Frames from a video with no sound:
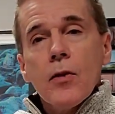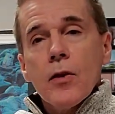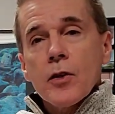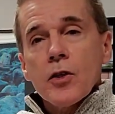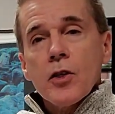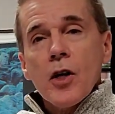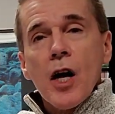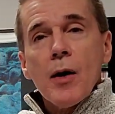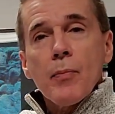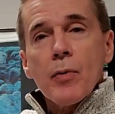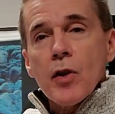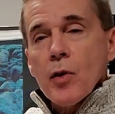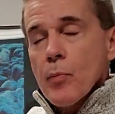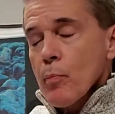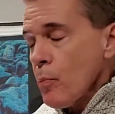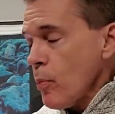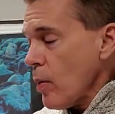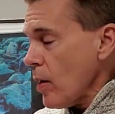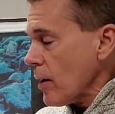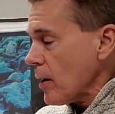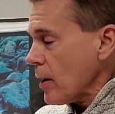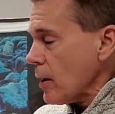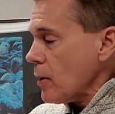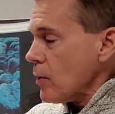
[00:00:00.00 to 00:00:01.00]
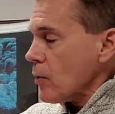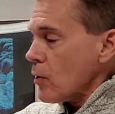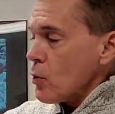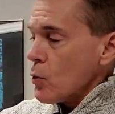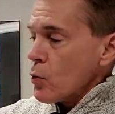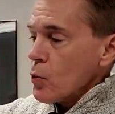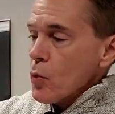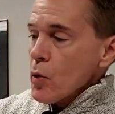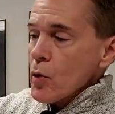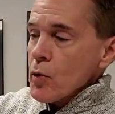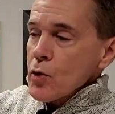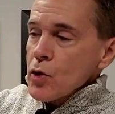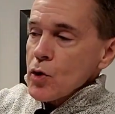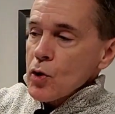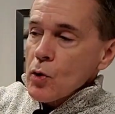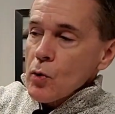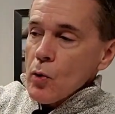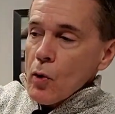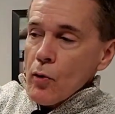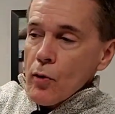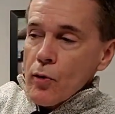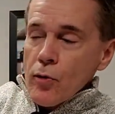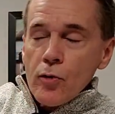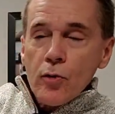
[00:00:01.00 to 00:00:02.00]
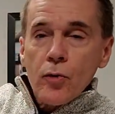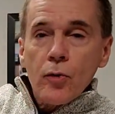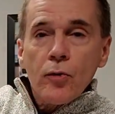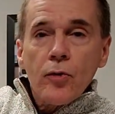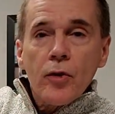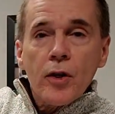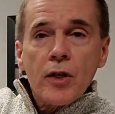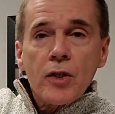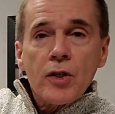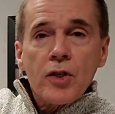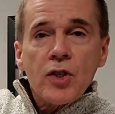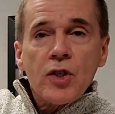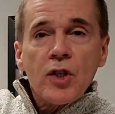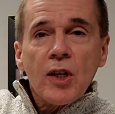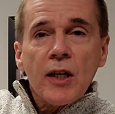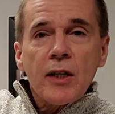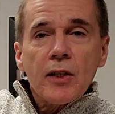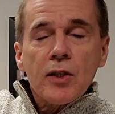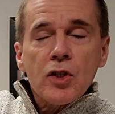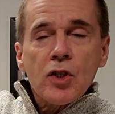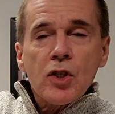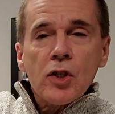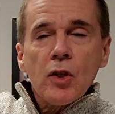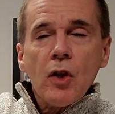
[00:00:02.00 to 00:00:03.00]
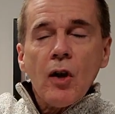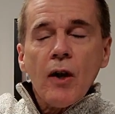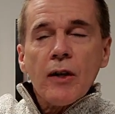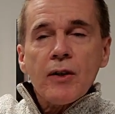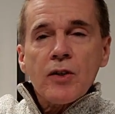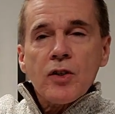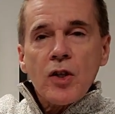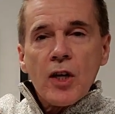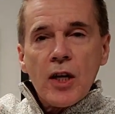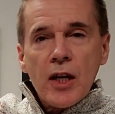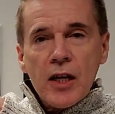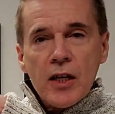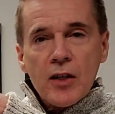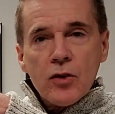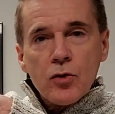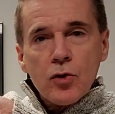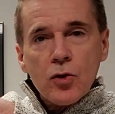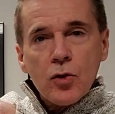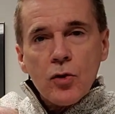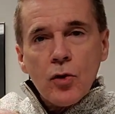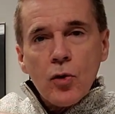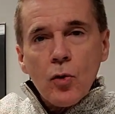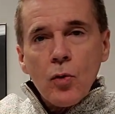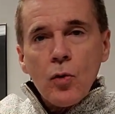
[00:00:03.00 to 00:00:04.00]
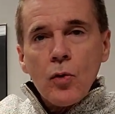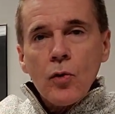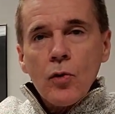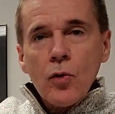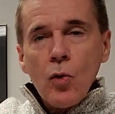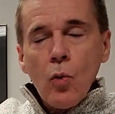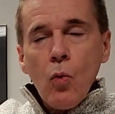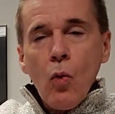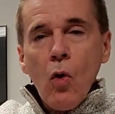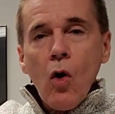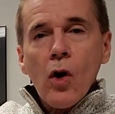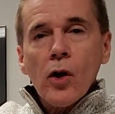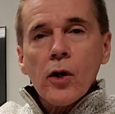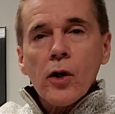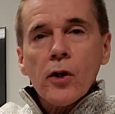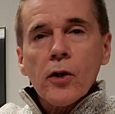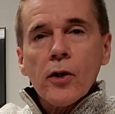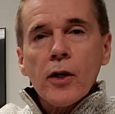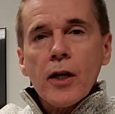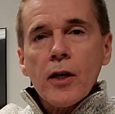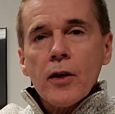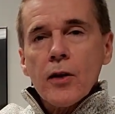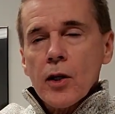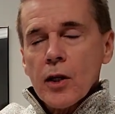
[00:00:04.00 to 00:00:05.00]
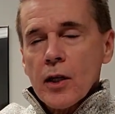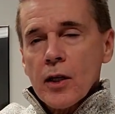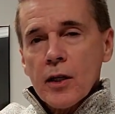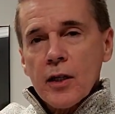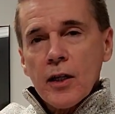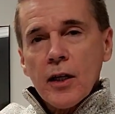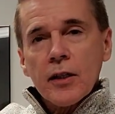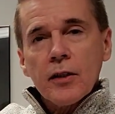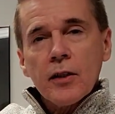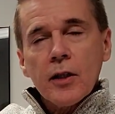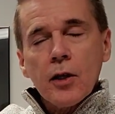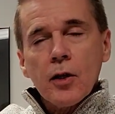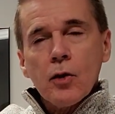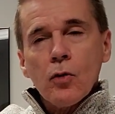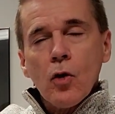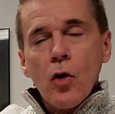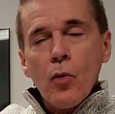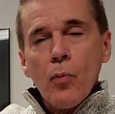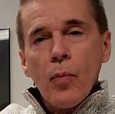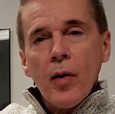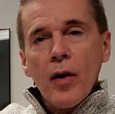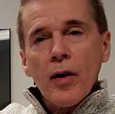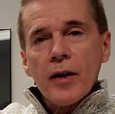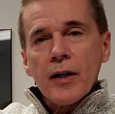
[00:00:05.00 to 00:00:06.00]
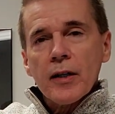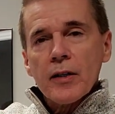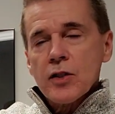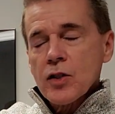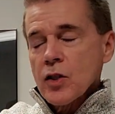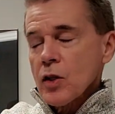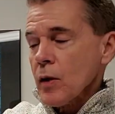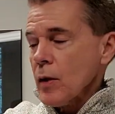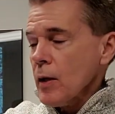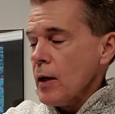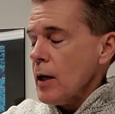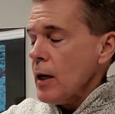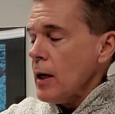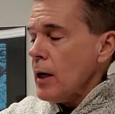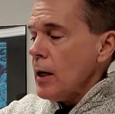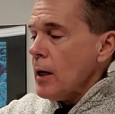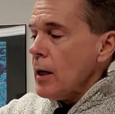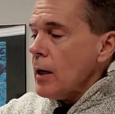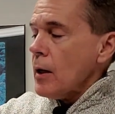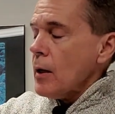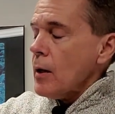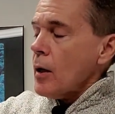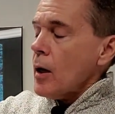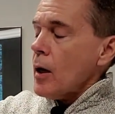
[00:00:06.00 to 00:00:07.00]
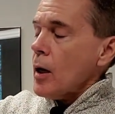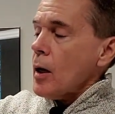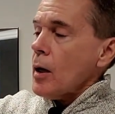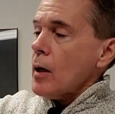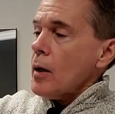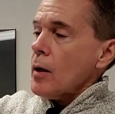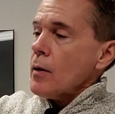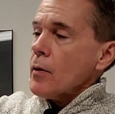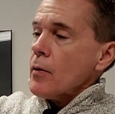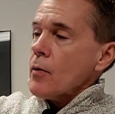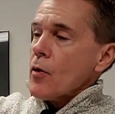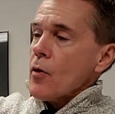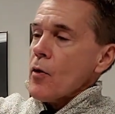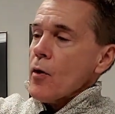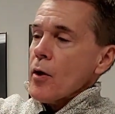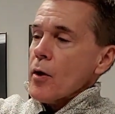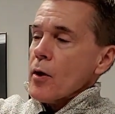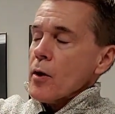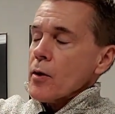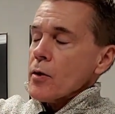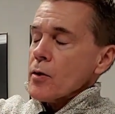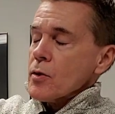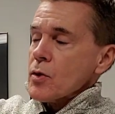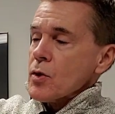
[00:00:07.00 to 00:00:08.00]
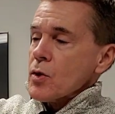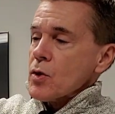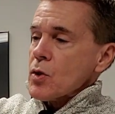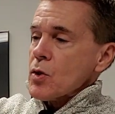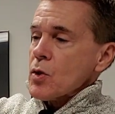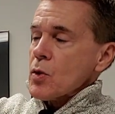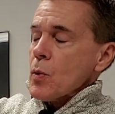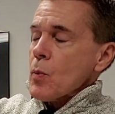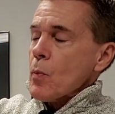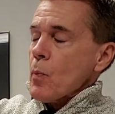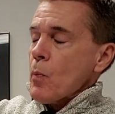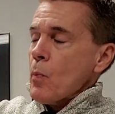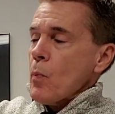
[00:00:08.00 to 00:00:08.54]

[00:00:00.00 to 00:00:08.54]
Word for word: the top of the bucket. The roots grow through these side slots into the, the water in the connected grow buckets. Uh, there's